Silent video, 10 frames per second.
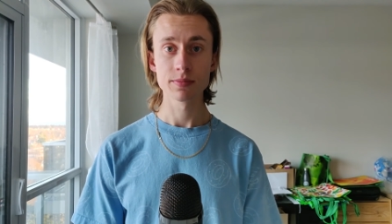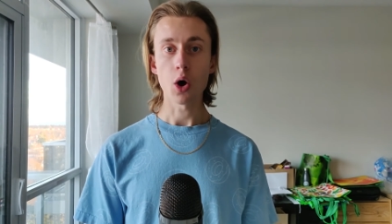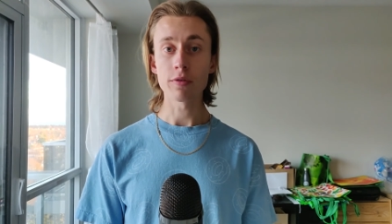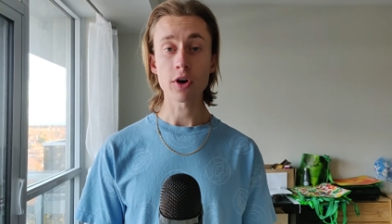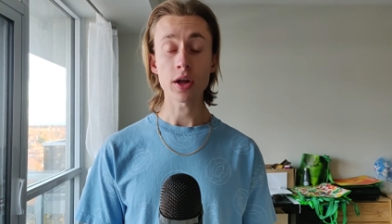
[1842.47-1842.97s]

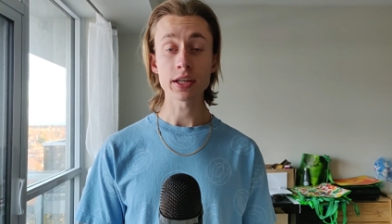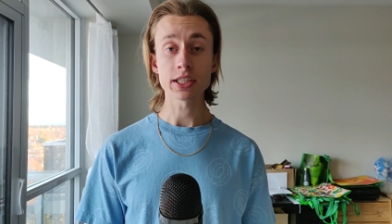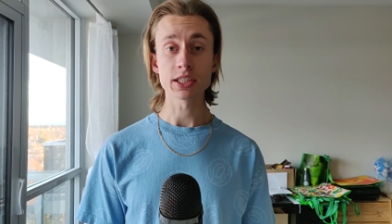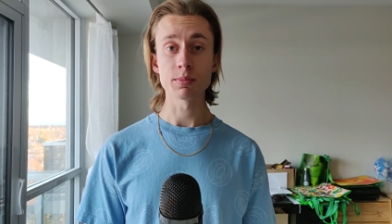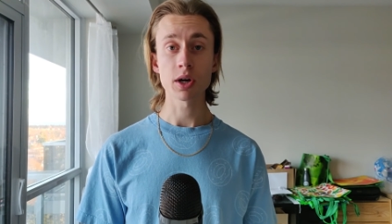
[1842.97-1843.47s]
Overall, this
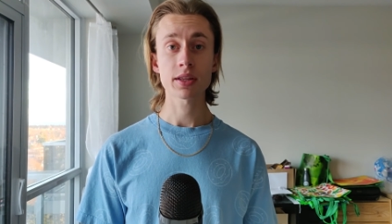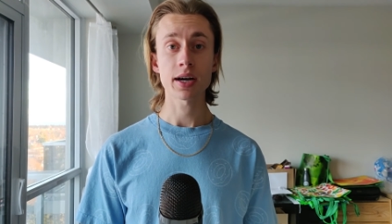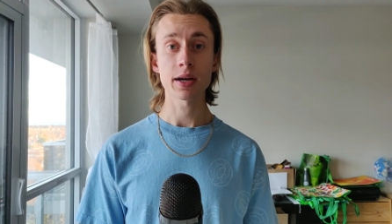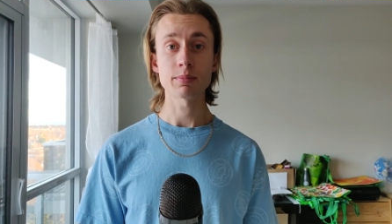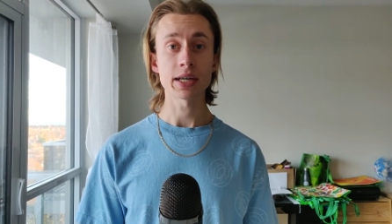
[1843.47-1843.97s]
is a book that
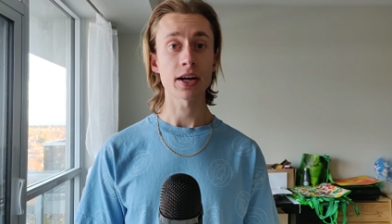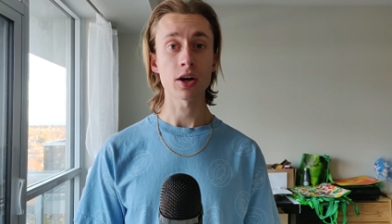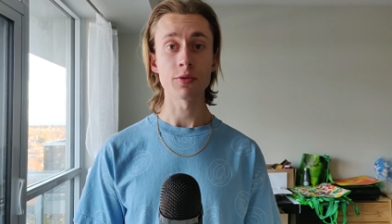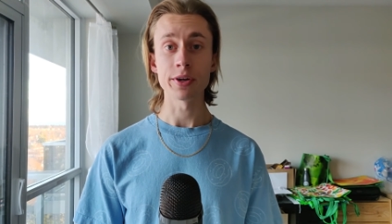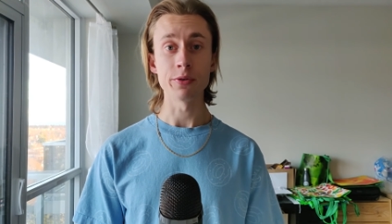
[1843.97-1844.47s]
I plan
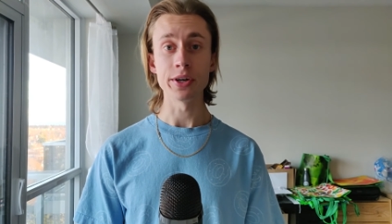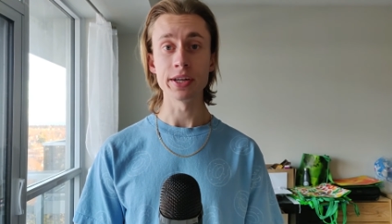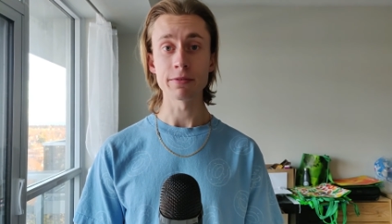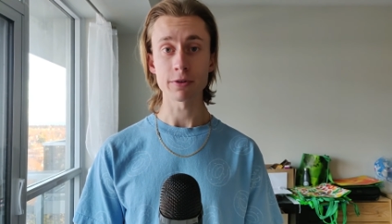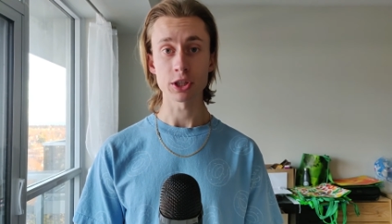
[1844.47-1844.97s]
on
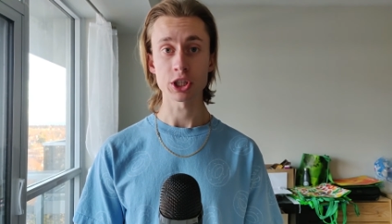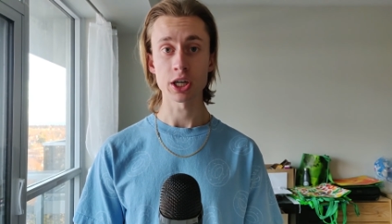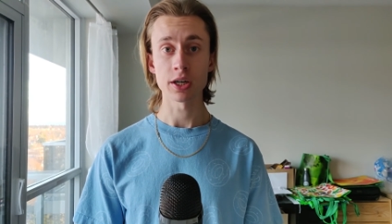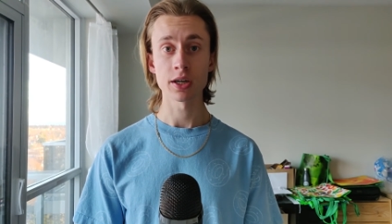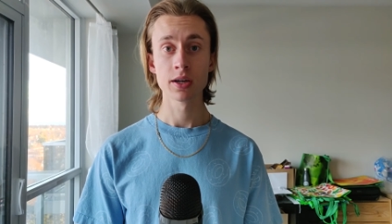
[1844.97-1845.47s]
rereading for
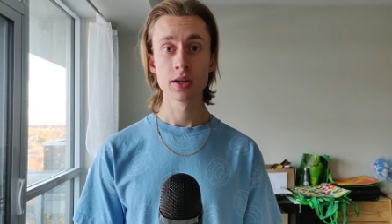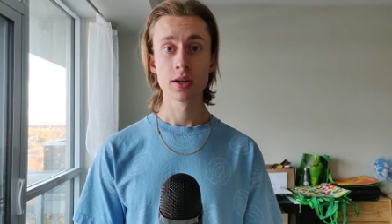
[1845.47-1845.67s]
sure.